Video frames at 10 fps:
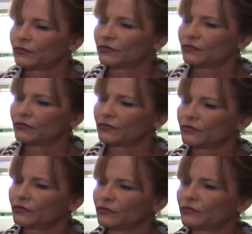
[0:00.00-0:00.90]

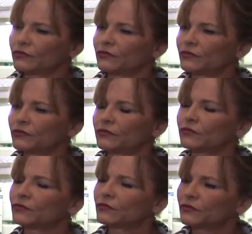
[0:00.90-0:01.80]

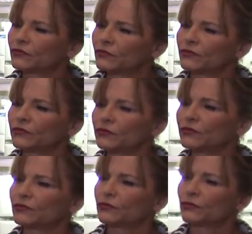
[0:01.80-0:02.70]

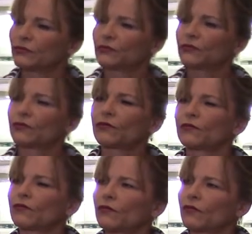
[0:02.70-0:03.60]

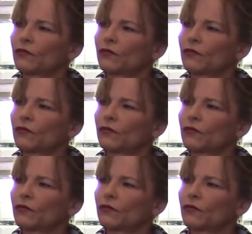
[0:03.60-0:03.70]
This person isn't speaking.